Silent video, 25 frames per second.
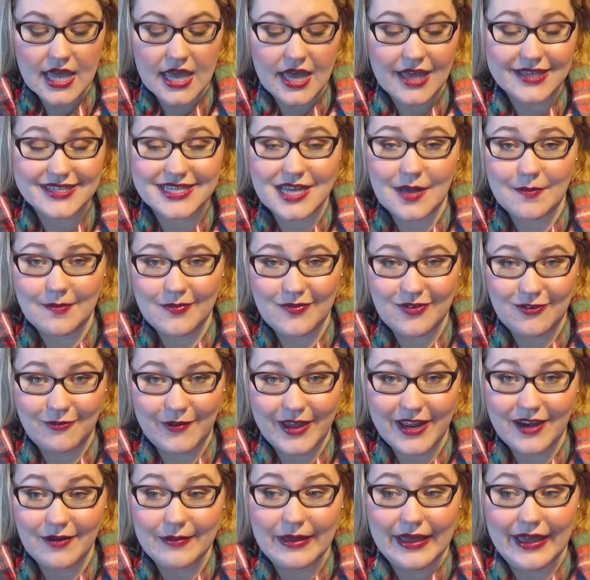It's on the
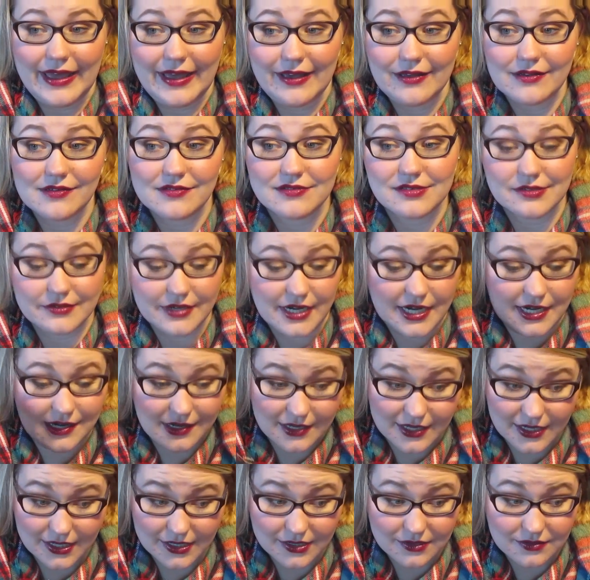way to my house right
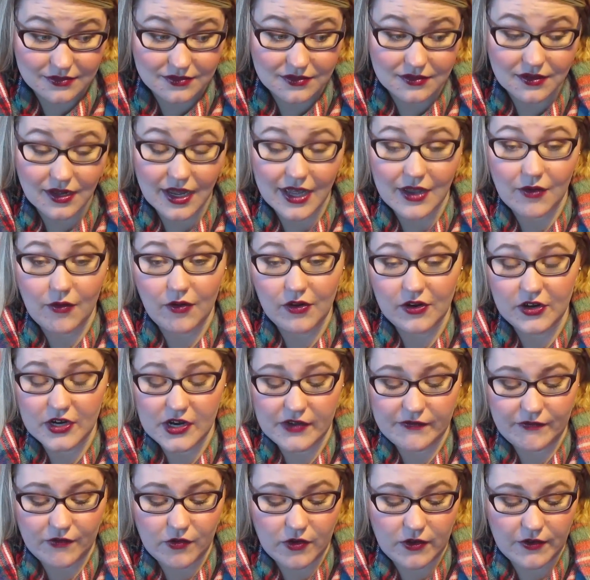now. I ordered
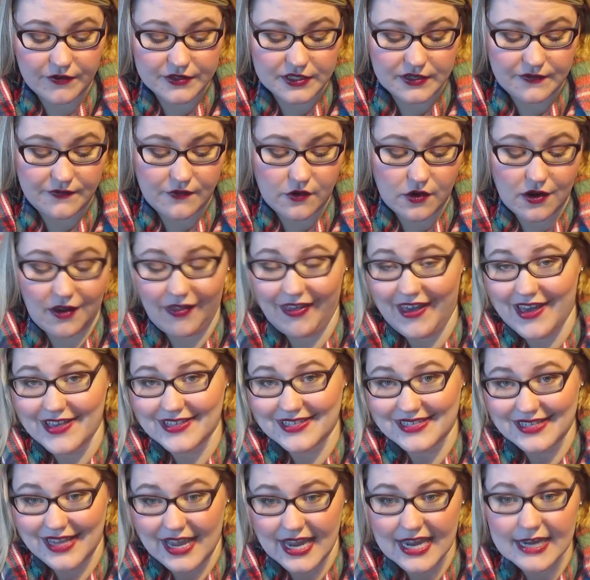it off Sephora
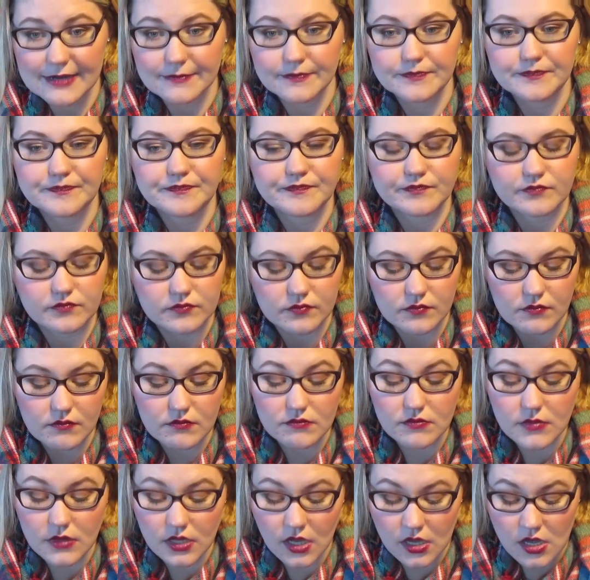last night.
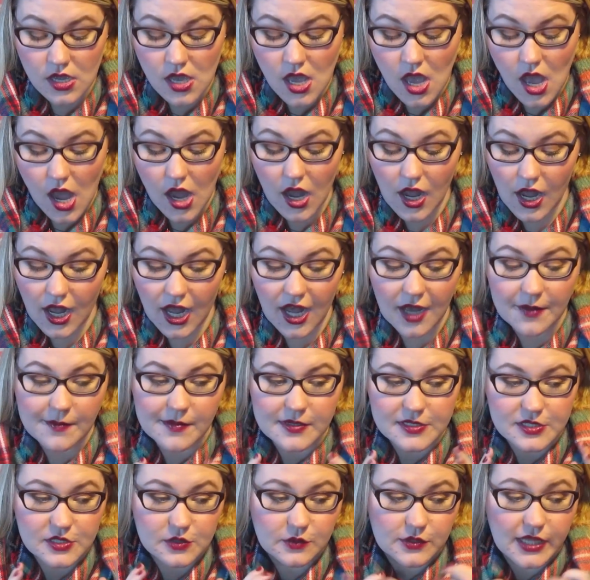
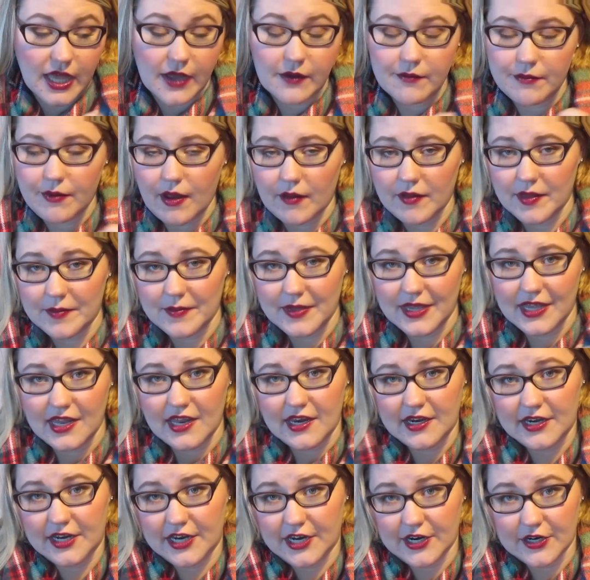So that would probably be
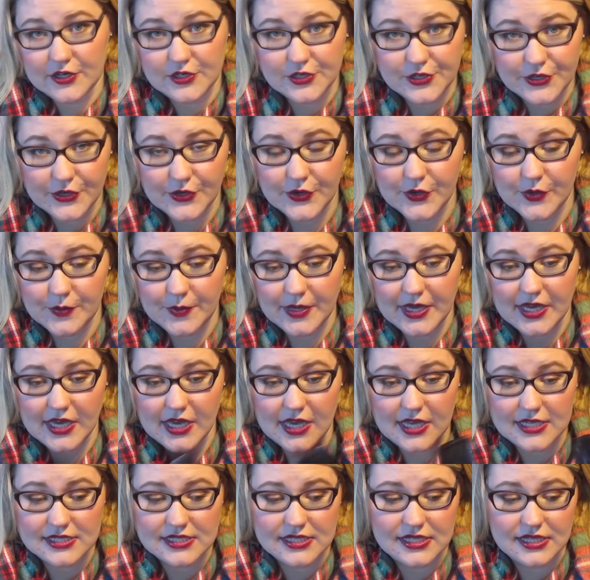in here too,
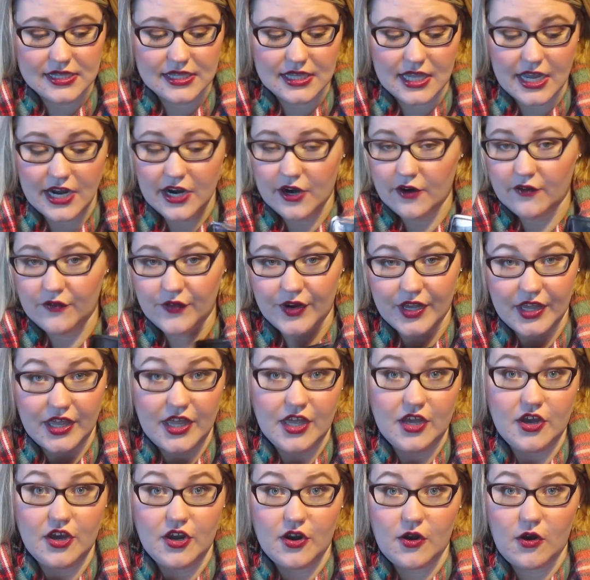because they're
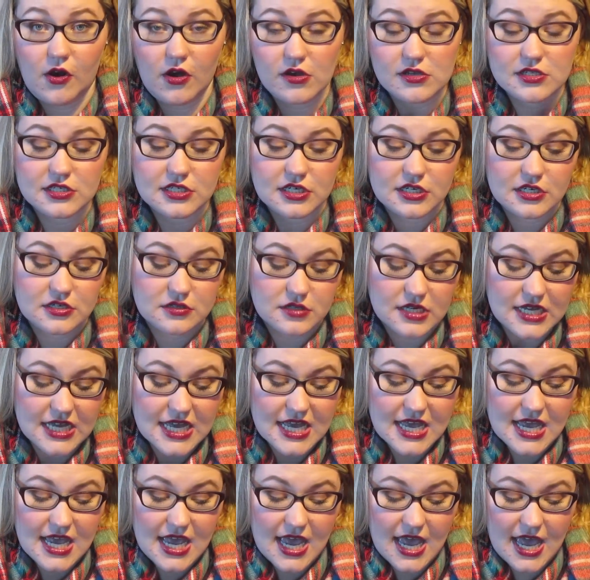really good also.
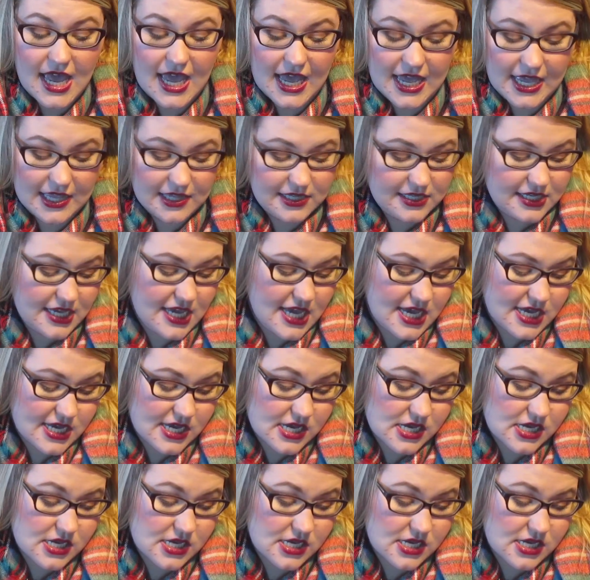And yeah.